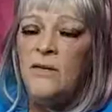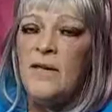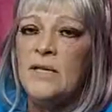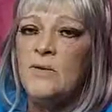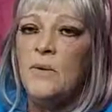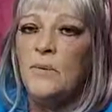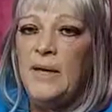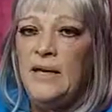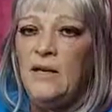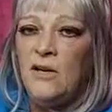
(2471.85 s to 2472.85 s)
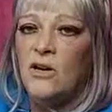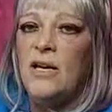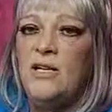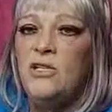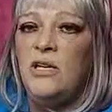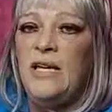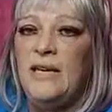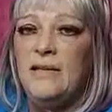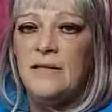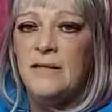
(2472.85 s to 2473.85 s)
That's what reincarnation
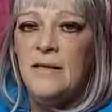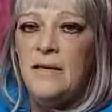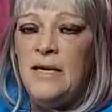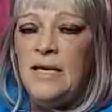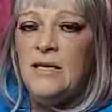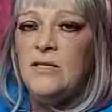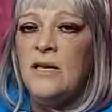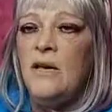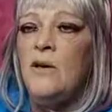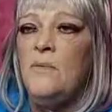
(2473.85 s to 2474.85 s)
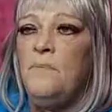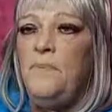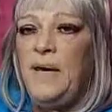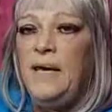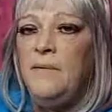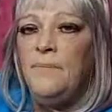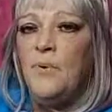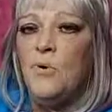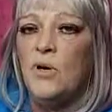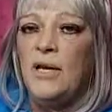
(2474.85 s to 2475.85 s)
is. Is being
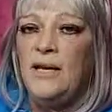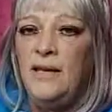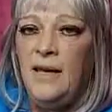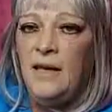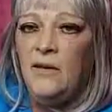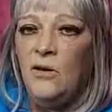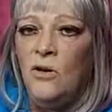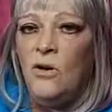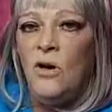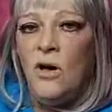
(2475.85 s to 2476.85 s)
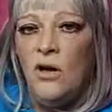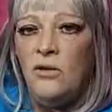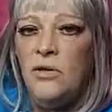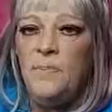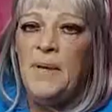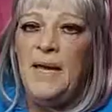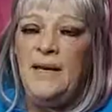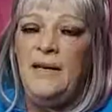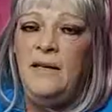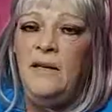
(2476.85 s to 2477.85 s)
born again on the
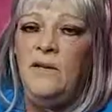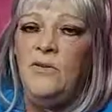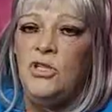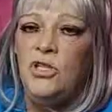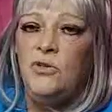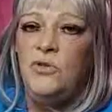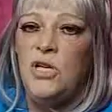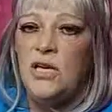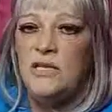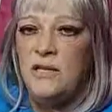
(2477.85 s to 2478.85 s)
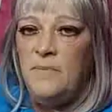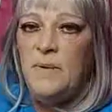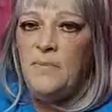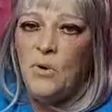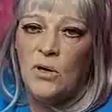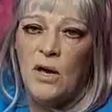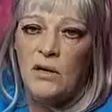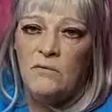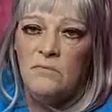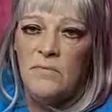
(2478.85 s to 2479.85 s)
planet that you just had been born
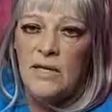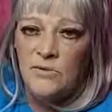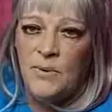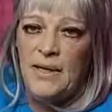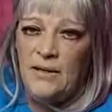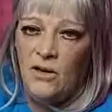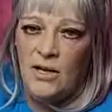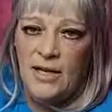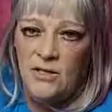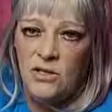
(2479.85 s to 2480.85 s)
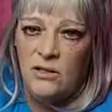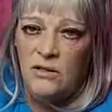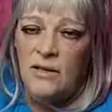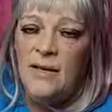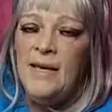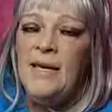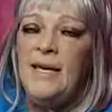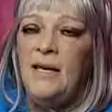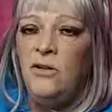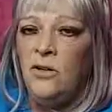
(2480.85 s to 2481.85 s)
on. That's reincarnation.
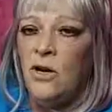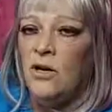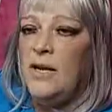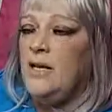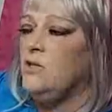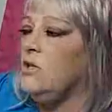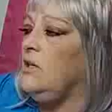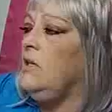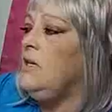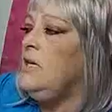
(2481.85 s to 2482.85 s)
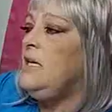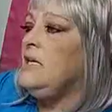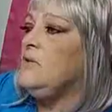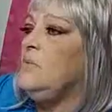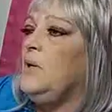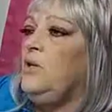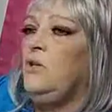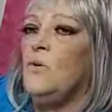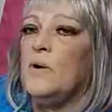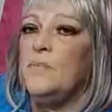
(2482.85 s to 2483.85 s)
Incarnation is when
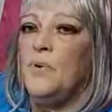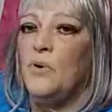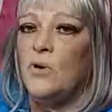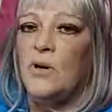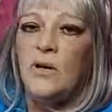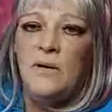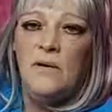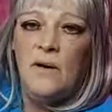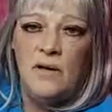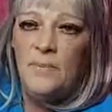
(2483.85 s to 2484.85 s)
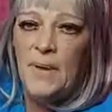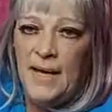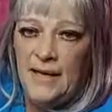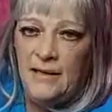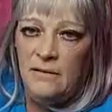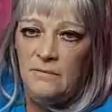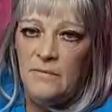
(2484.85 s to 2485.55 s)
you are born on a on a planet.